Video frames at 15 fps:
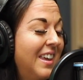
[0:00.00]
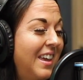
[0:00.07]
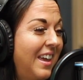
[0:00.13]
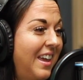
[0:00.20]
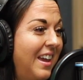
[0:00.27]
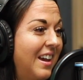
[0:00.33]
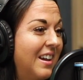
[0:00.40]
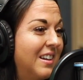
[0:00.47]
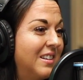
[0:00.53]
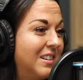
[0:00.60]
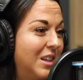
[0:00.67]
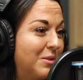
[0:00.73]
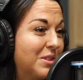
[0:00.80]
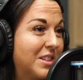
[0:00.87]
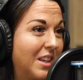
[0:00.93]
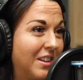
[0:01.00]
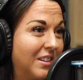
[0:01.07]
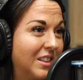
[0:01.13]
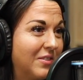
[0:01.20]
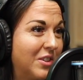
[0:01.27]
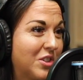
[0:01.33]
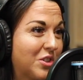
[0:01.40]
And he was selling
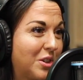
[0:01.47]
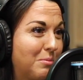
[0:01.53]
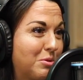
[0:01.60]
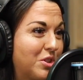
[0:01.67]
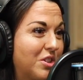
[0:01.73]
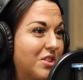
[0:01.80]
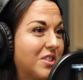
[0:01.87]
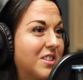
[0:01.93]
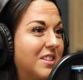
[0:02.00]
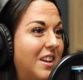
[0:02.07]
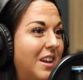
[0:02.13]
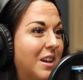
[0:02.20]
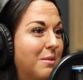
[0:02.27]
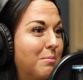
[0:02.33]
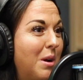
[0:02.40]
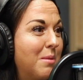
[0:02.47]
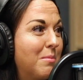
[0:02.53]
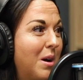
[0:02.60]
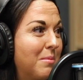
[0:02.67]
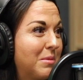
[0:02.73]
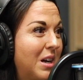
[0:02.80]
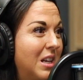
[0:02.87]
Living Scriptures, and my
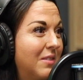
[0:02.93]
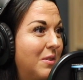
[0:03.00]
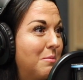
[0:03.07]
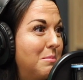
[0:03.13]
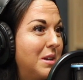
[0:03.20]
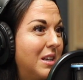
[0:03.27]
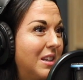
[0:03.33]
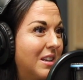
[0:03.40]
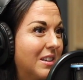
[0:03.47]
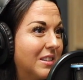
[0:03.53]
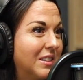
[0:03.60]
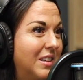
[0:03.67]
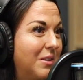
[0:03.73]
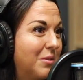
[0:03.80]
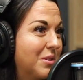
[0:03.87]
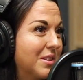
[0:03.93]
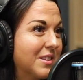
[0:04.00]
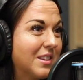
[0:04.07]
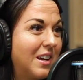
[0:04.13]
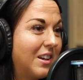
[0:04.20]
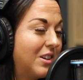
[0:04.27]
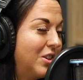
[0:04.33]
mom kind of immediately was
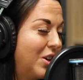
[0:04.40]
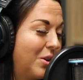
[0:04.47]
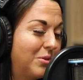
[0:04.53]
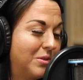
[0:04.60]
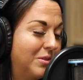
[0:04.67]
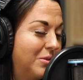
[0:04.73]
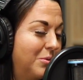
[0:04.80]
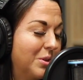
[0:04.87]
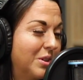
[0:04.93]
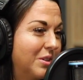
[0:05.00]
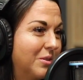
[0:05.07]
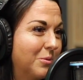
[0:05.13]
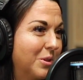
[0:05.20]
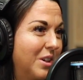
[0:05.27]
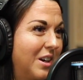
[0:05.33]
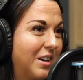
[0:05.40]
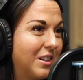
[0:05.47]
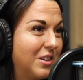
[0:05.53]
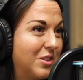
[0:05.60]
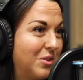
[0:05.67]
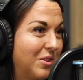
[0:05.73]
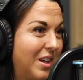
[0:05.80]
like, no, we're not going to
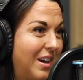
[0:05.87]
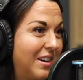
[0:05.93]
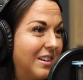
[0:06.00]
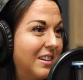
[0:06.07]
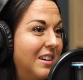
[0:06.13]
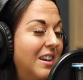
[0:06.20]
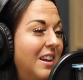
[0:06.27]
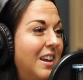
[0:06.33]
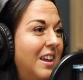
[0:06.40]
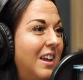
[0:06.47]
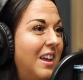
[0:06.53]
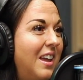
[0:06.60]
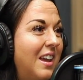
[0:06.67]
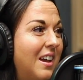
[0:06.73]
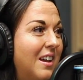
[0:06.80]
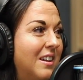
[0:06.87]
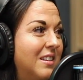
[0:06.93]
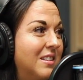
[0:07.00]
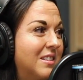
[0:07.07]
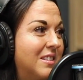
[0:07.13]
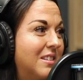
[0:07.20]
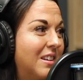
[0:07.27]
do that.
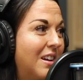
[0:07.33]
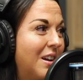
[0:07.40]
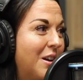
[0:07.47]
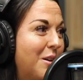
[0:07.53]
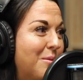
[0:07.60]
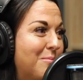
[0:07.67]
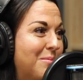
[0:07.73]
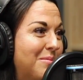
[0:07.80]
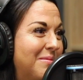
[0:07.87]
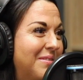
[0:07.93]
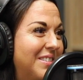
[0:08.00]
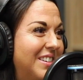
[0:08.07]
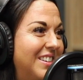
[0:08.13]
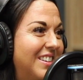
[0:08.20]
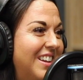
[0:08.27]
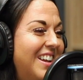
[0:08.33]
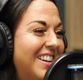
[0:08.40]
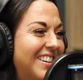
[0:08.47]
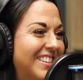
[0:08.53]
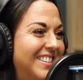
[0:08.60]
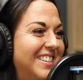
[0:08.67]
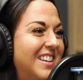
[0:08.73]
And
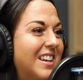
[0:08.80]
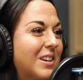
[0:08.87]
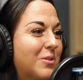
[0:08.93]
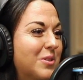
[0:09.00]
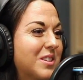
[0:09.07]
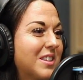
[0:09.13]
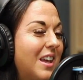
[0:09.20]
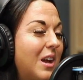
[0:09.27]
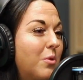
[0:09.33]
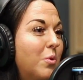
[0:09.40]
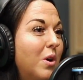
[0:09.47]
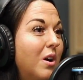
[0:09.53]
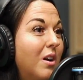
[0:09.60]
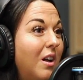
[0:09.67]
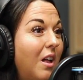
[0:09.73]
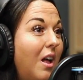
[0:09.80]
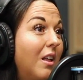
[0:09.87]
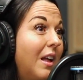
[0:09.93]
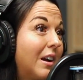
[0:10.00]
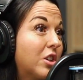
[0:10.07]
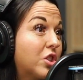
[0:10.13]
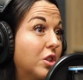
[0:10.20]
Nick was like, well, I'll
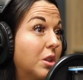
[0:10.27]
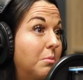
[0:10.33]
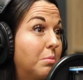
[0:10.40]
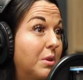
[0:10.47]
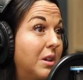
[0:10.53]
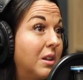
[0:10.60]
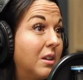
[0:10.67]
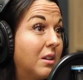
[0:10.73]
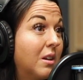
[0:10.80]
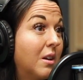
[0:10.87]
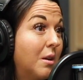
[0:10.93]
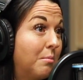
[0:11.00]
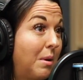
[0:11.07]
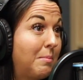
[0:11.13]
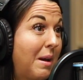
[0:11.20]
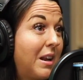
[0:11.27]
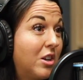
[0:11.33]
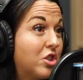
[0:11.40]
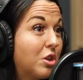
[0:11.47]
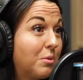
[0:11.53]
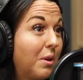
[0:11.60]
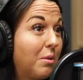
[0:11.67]
actually bring my
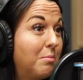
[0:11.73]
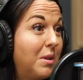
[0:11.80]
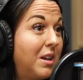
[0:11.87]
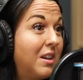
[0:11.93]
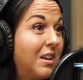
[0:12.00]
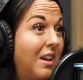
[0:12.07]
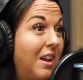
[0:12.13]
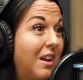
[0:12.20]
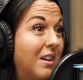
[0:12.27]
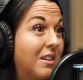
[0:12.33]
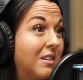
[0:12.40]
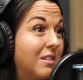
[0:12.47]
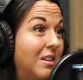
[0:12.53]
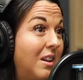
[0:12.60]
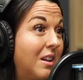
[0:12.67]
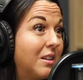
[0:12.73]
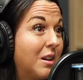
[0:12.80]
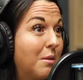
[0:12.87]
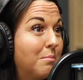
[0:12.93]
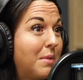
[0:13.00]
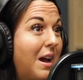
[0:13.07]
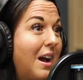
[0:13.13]
manager with me and
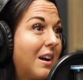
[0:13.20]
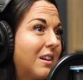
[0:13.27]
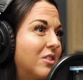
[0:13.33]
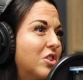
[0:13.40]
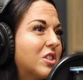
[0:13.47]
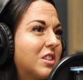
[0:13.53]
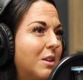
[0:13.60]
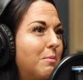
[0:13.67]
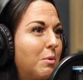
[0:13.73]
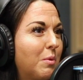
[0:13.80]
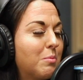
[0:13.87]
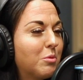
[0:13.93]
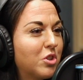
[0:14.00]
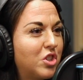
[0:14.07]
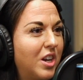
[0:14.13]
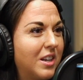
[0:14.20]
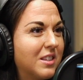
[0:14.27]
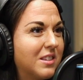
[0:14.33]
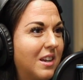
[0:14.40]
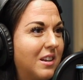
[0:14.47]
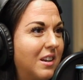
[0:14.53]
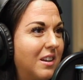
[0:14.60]
come back and just give me one more chance
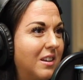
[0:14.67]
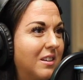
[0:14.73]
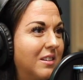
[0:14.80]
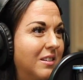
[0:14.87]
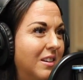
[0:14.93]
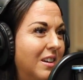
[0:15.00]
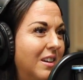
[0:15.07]
at it. And